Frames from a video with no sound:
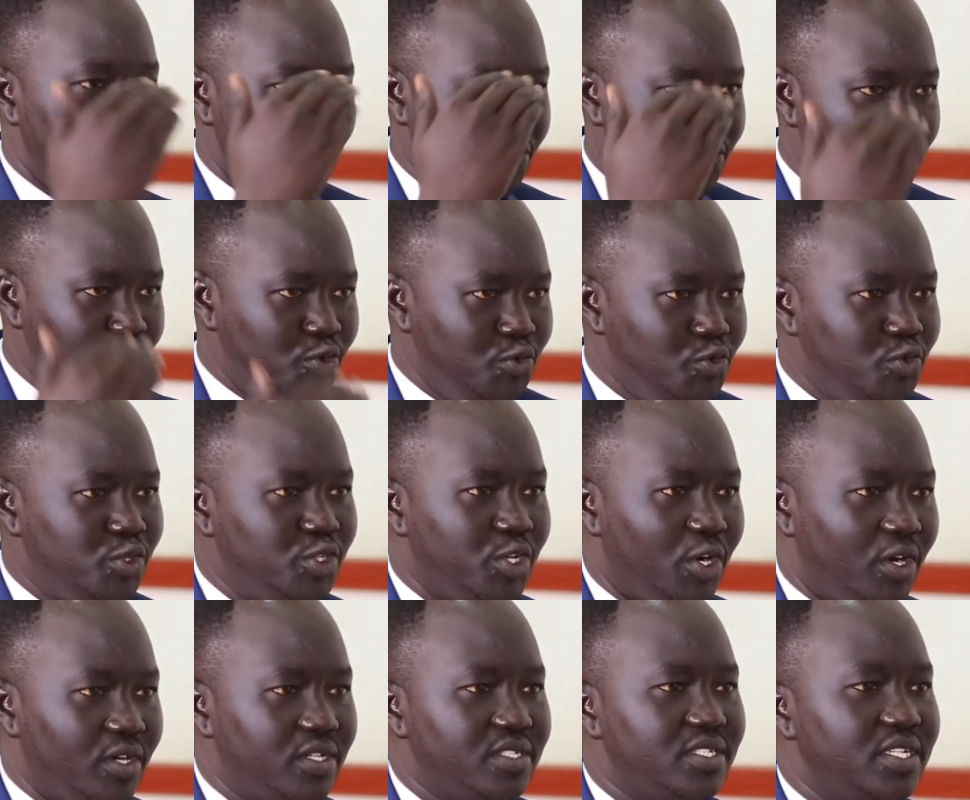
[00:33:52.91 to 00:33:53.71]
you
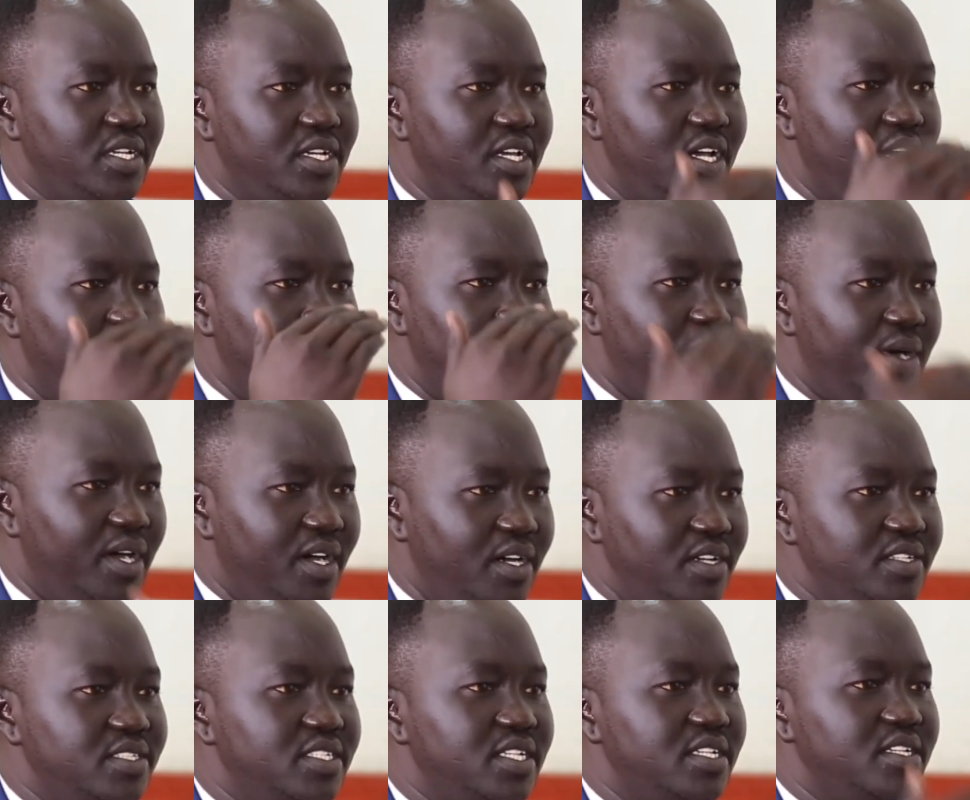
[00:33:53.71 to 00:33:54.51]
talked
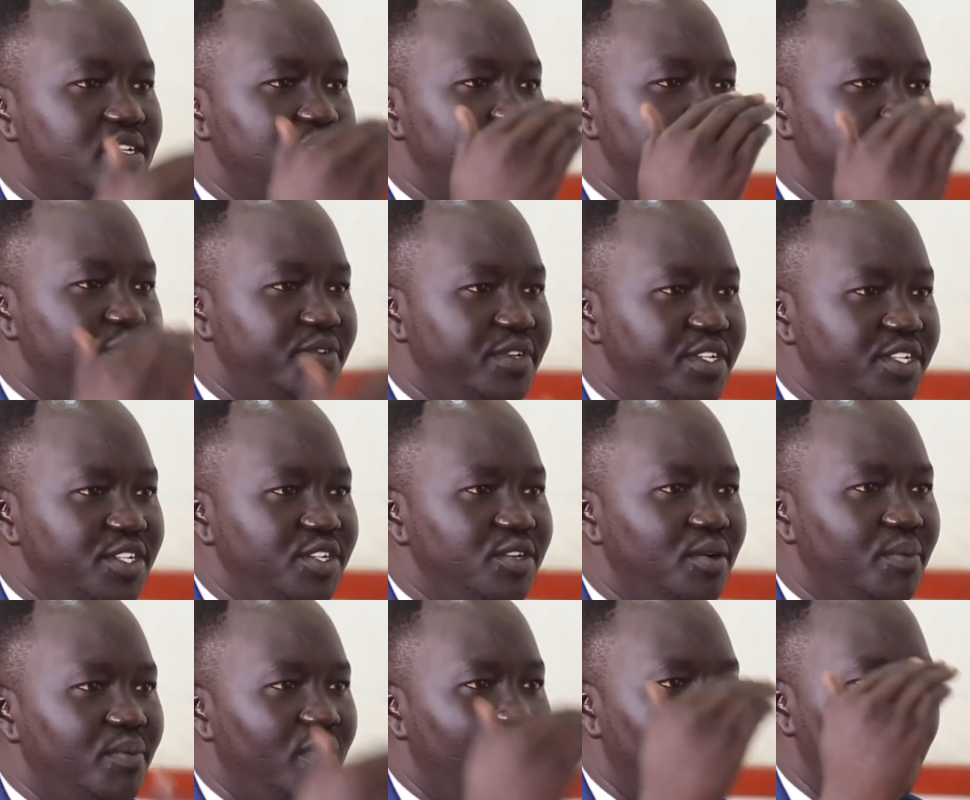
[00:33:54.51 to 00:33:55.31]
about
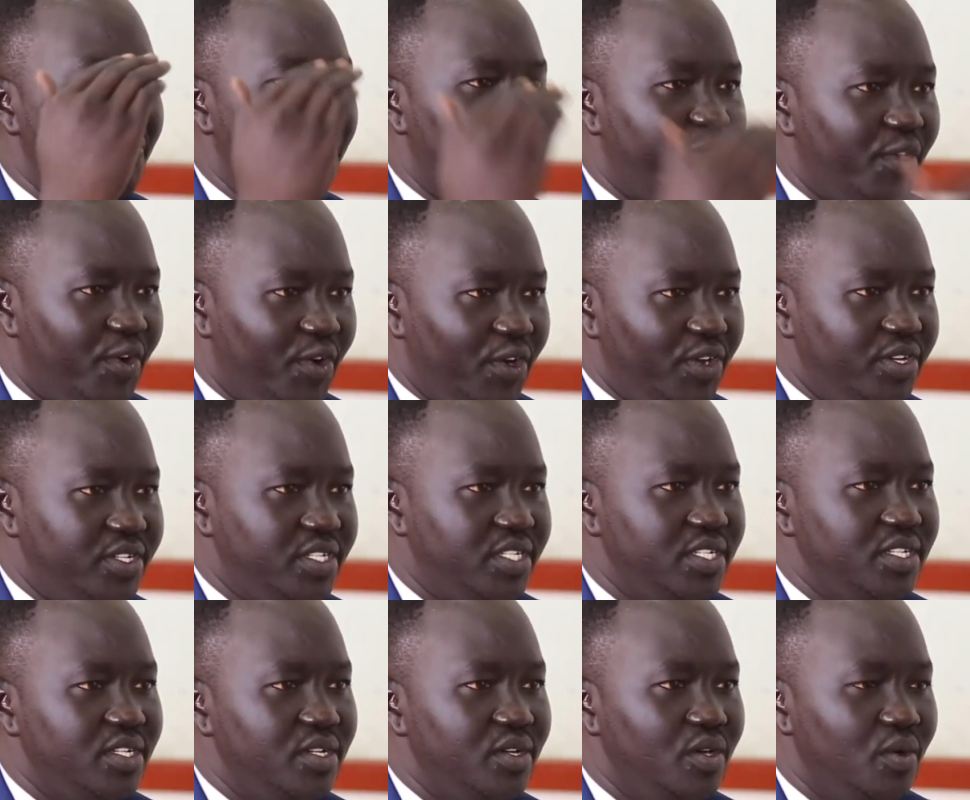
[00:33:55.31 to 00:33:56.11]
freedom of thought